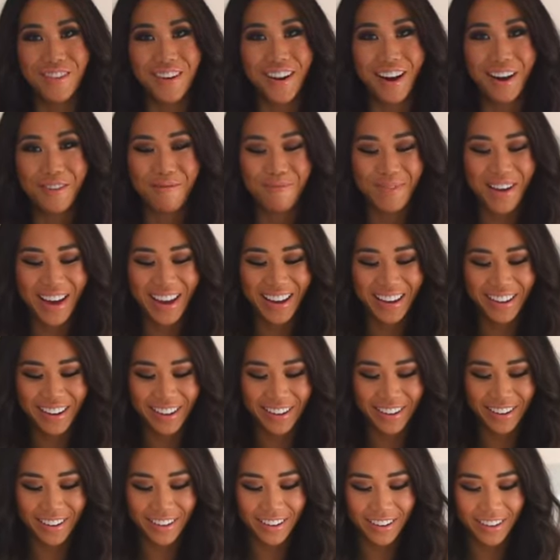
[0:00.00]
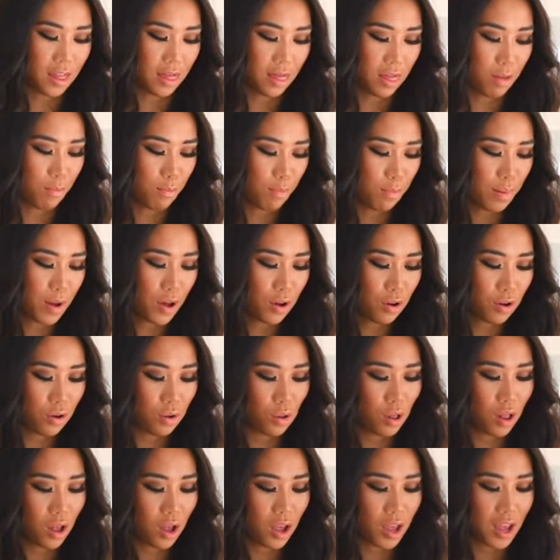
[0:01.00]
nutmeg in the
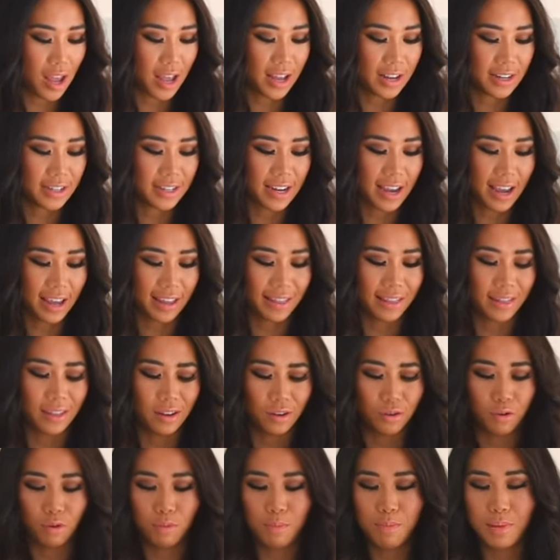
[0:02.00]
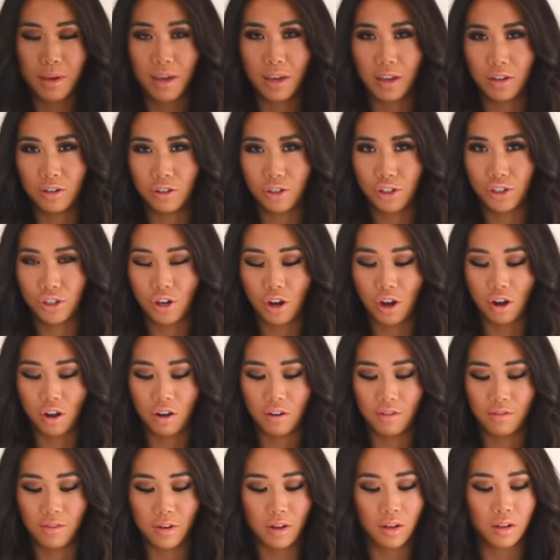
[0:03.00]
bowl and a little pinch
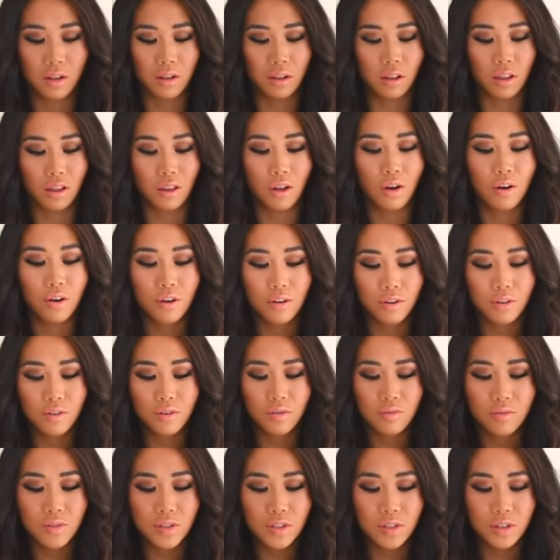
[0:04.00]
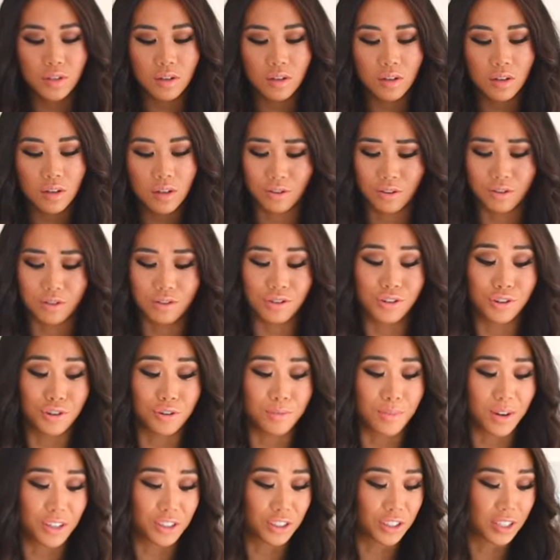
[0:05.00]
of cloves use
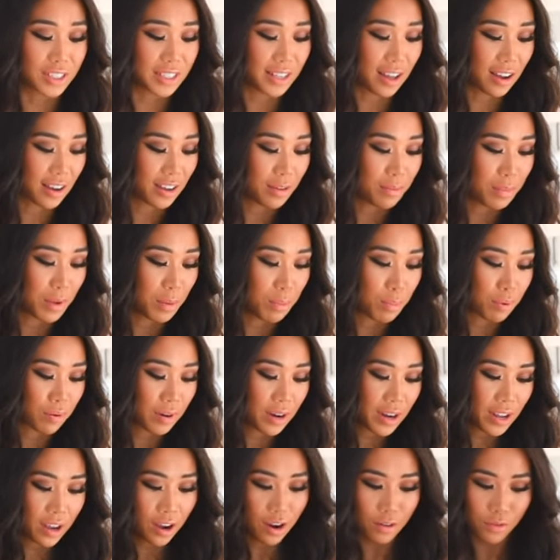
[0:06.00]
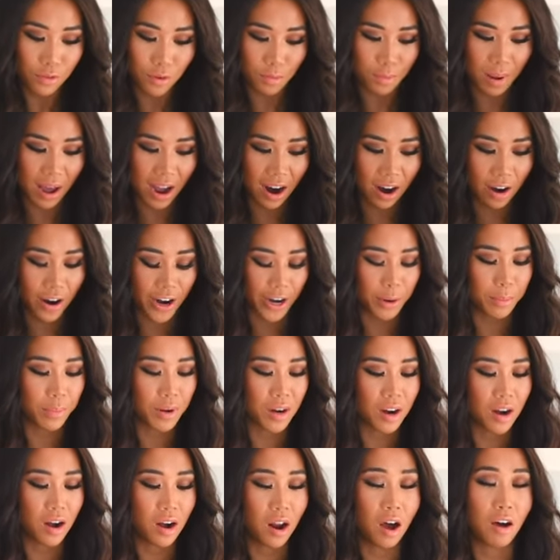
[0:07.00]
too much because that can be pretty overpowering,
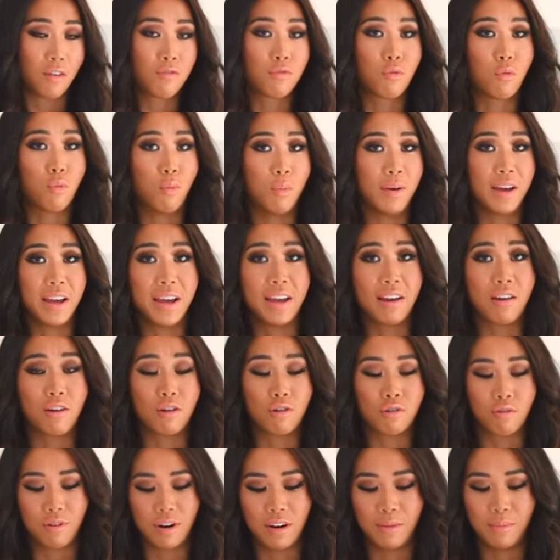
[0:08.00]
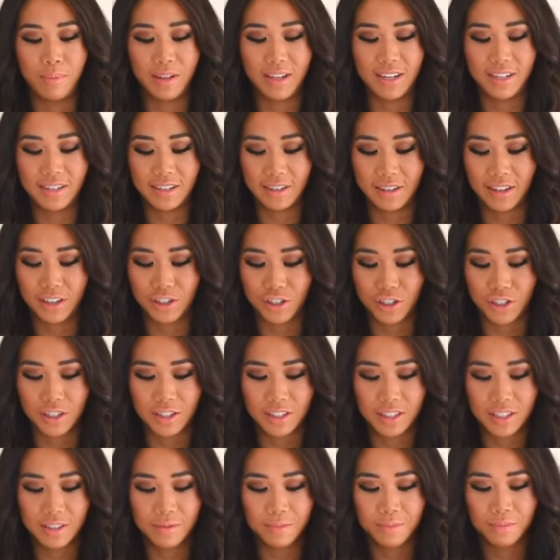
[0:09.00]
but enough will be incredibly
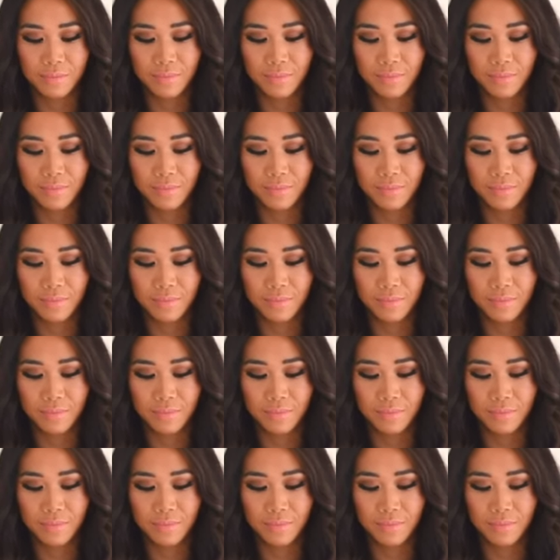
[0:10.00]
delicious.